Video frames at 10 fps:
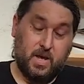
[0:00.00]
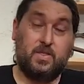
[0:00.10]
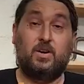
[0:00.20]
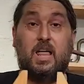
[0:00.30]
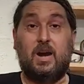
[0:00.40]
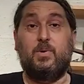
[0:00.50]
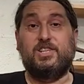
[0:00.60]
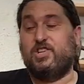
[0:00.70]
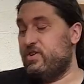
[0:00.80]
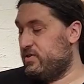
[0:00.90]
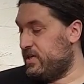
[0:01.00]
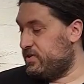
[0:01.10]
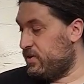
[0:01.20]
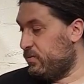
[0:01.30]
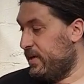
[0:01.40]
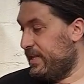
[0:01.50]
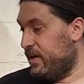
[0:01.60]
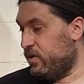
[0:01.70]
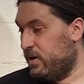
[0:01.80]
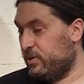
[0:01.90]
There are a lot of ways to use this. They're really
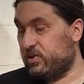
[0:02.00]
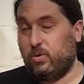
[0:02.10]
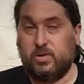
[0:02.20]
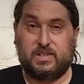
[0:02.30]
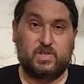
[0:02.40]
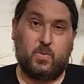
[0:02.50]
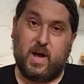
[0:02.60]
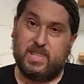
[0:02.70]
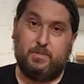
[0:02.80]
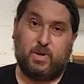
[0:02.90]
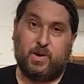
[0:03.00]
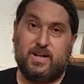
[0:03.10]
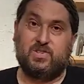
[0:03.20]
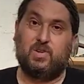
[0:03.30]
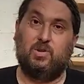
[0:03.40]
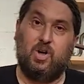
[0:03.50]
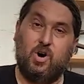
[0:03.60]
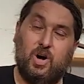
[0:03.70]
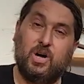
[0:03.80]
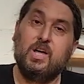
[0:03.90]
incredible tools. That's why they've been around so
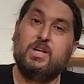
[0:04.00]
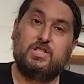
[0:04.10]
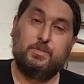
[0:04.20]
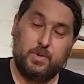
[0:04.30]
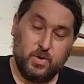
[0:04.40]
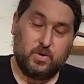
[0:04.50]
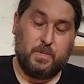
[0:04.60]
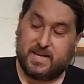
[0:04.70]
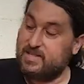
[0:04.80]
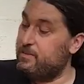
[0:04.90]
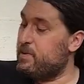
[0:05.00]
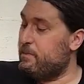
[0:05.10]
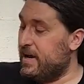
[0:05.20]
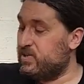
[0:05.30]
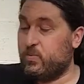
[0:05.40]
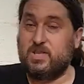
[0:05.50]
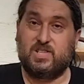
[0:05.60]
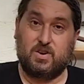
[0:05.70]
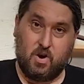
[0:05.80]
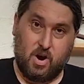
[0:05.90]
long. Dubuque makes some of the best ones
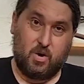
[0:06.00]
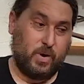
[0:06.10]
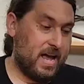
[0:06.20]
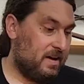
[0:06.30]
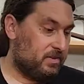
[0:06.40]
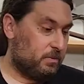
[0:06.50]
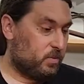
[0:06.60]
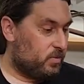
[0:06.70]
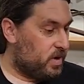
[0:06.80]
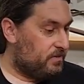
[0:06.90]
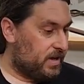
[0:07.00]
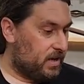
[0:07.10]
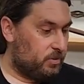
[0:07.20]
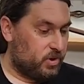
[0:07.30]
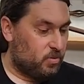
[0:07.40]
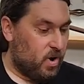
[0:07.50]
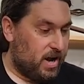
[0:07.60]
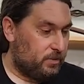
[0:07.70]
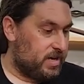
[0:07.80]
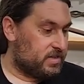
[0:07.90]
there are. We have them available in a
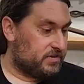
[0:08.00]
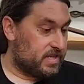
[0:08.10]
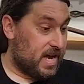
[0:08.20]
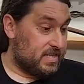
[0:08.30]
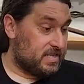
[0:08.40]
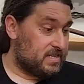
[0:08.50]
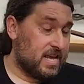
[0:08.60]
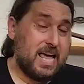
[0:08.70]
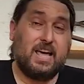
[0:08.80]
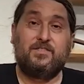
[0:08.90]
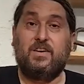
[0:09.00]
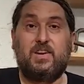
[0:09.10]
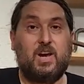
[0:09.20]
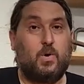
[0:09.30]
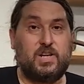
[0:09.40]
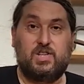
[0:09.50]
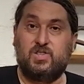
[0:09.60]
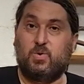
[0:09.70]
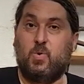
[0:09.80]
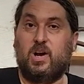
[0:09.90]
wide range of sizes. If you have any
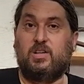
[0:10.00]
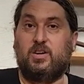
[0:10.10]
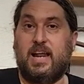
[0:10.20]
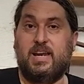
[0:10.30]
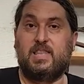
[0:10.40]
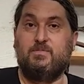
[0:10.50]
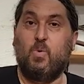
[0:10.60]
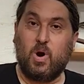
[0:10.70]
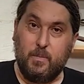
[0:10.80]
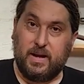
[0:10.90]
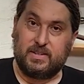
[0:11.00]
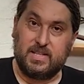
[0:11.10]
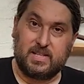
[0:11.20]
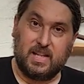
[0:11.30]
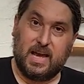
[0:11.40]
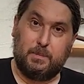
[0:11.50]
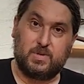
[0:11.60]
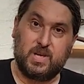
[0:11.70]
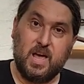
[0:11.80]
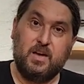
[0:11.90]
questions or want to learn anything more about these
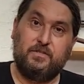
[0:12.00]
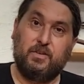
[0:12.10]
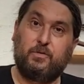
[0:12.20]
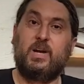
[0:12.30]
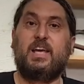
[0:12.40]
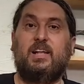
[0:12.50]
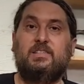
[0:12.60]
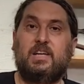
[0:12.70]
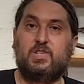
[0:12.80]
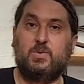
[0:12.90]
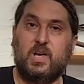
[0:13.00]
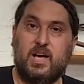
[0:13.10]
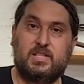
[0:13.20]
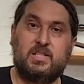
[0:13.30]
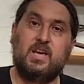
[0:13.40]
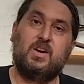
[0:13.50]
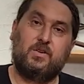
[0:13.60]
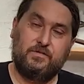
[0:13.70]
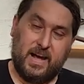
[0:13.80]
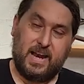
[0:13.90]
clamps, feel free to get in touch with us.
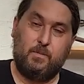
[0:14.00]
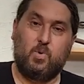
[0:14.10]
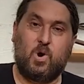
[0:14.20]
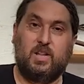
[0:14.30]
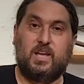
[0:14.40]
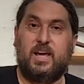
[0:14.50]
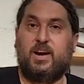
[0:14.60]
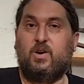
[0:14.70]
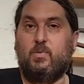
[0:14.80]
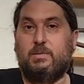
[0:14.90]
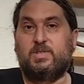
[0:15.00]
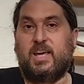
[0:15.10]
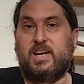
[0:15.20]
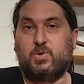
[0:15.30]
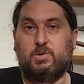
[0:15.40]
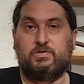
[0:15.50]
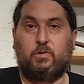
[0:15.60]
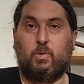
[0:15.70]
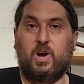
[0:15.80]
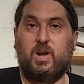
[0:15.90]
Find out more online at our website at
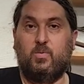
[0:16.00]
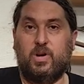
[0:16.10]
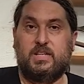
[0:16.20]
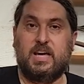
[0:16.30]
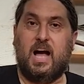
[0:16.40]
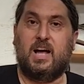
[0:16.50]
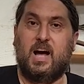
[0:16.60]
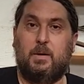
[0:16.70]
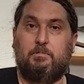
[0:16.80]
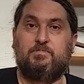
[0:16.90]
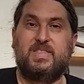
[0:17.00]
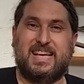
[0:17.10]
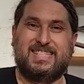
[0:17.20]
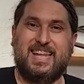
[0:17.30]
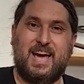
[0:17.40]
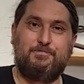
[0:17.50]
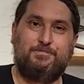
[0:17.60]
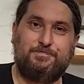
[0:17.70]
toolsforworkingwood.com. Thanks a lot.